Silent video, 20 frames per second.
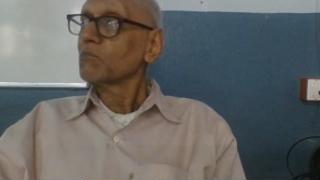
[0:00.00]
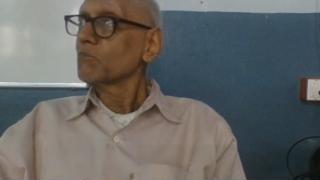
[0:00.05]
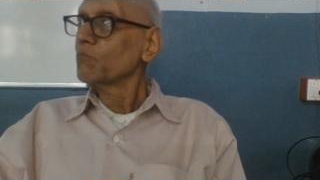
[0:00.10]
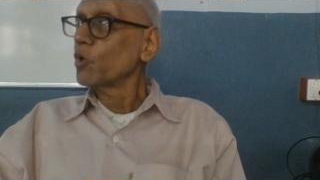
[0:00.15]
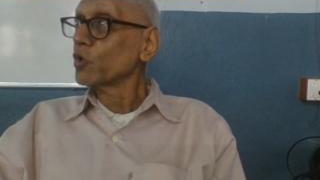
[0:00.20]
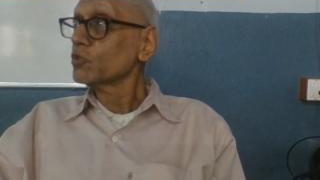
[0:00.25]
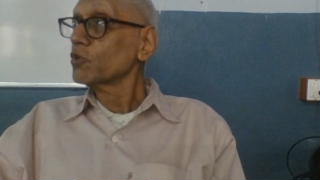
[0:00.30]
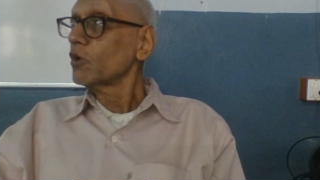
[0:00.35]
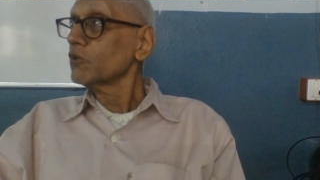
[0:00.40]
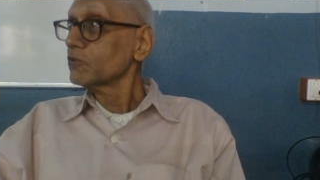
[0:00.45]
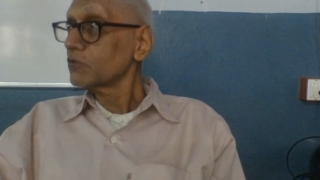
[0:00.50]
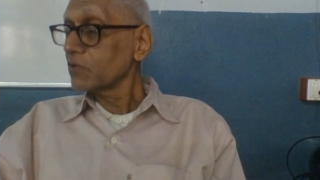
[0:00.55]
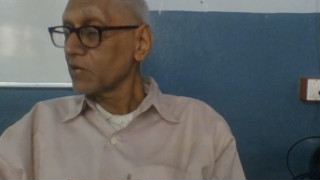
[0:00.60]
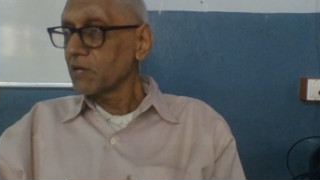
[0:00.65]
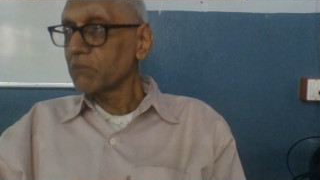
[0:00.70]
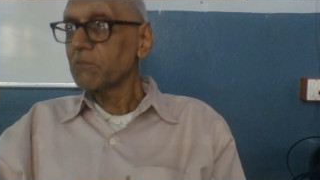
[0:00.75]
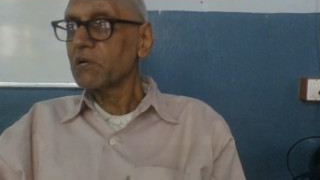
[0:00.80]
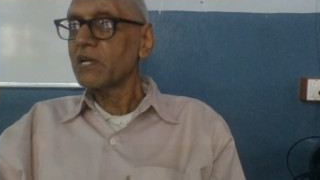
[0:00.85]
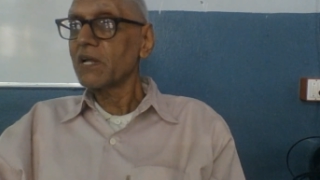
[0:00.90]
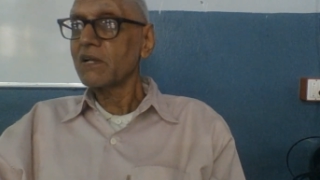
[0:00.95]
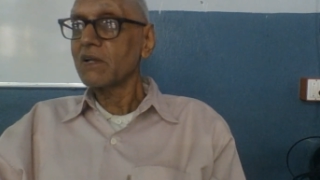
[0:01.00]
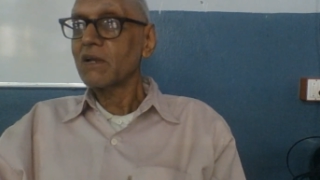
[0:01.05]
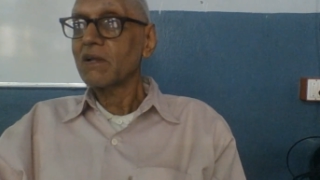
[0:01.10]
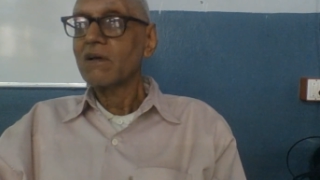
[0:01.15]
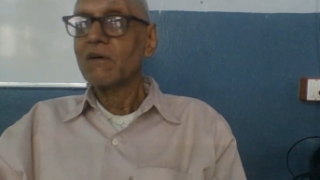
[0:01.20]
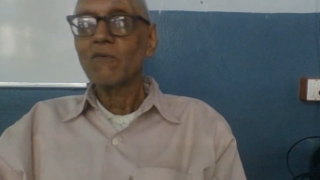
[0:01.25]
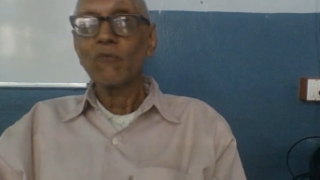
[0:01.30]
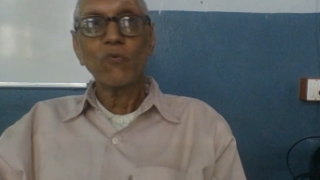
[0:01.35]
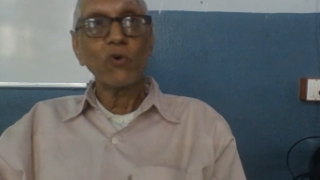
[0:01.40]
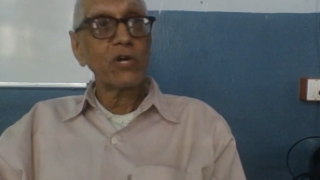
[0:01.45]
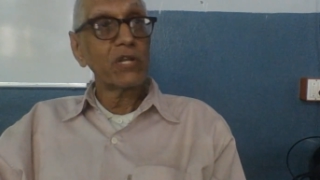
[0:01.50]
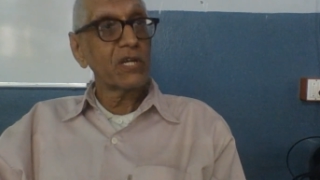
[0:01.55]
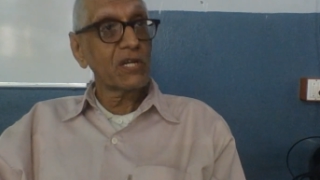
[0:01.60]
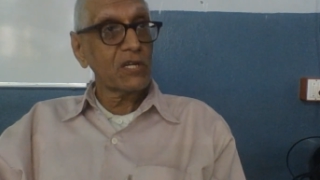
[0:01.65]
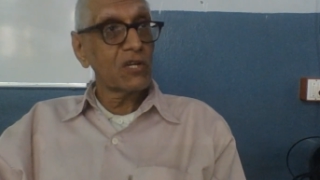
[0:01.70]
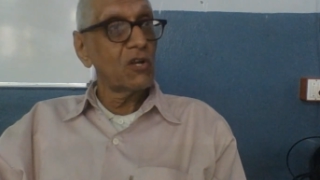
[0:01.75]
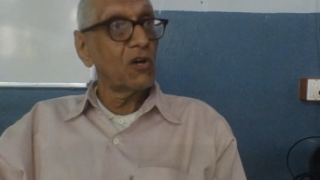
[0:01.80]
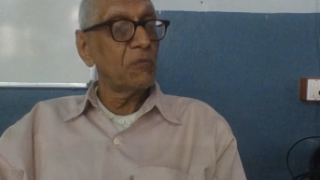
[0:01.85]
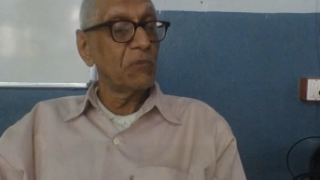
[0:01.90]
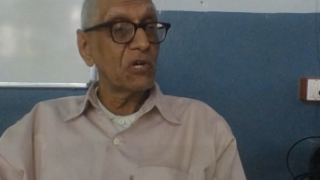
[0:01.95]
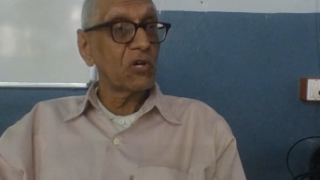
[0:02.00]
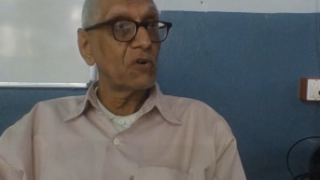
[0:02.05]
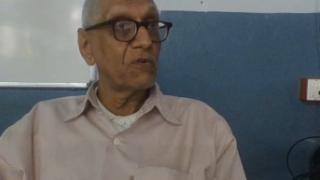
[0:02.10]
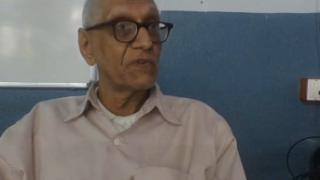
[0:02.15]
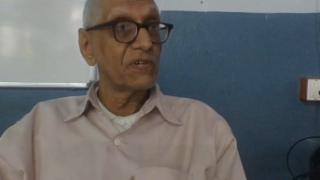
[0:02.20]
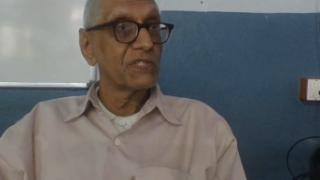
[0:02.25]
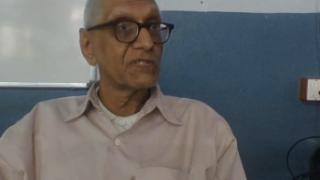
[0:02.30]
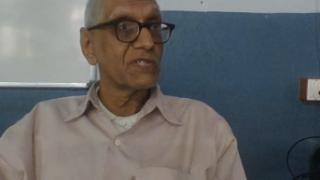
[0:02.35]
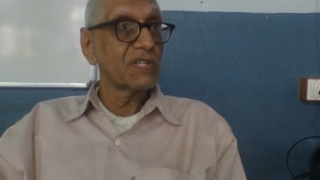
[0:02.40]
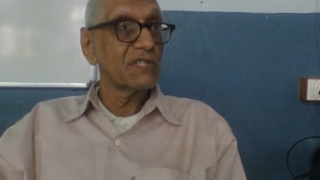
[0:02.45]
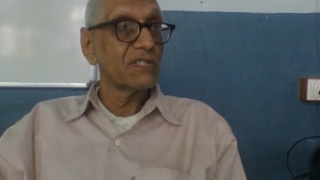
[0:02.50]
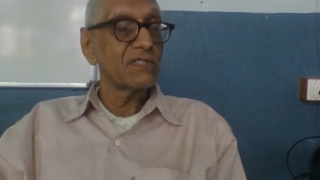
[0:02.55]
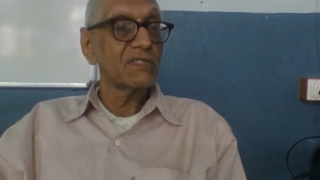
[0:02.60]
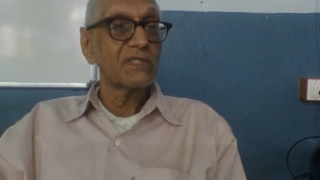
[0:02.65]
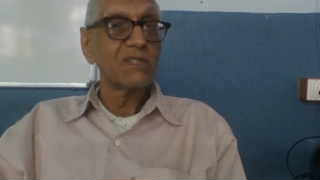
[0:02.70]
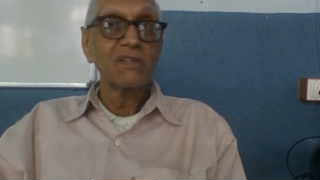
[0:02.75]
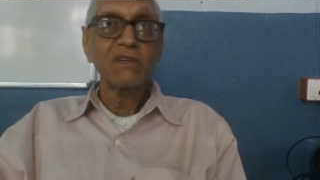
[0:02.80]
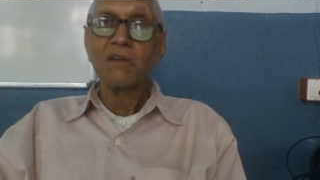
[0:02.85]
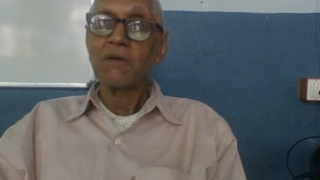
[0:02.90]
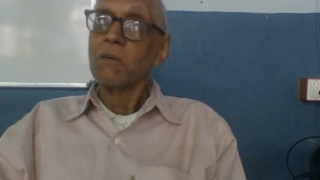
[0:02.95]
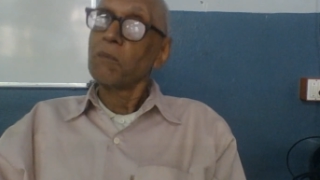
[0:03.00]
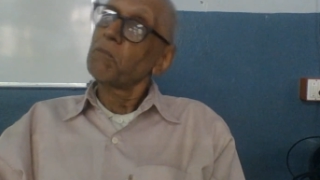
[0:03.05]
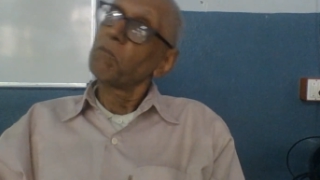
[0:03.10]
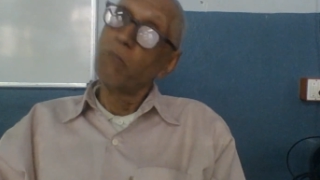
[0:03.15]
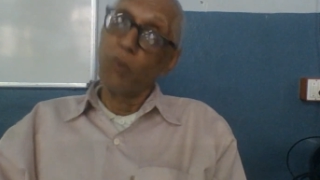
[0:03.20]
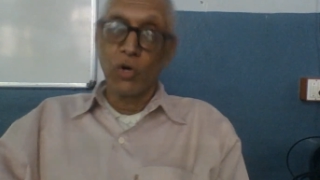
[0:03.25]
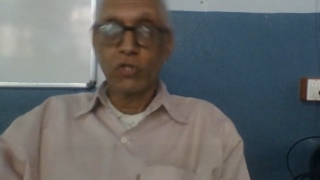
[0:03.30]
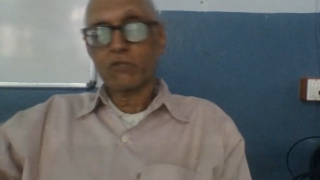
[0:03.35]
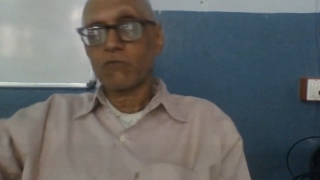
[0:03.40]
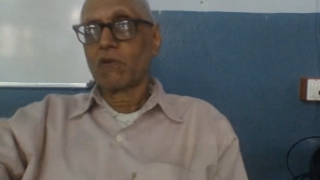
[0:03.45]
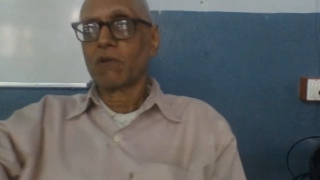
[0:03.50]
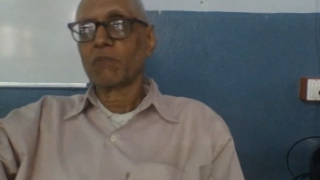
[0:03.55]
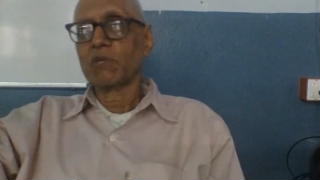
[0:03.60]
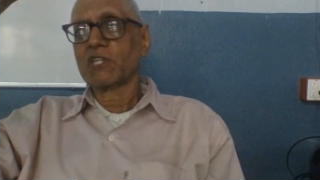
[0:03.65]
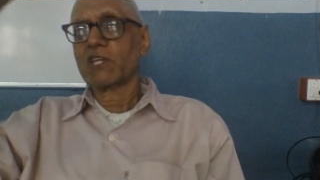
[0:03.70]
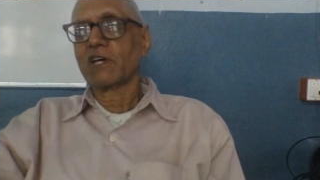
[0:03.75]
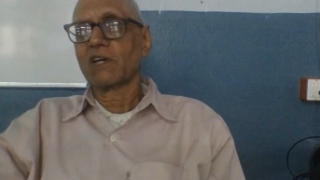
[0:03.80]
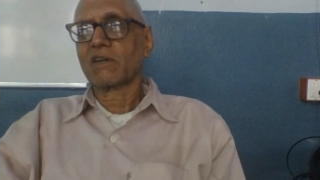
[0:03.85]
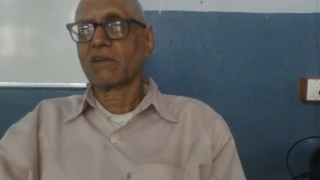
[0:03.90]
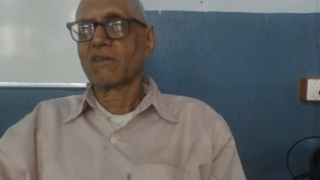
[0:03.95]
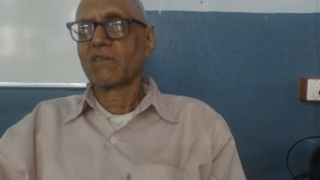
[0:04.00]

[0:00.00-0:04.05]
Both also can be done. For economic offences, both will be there.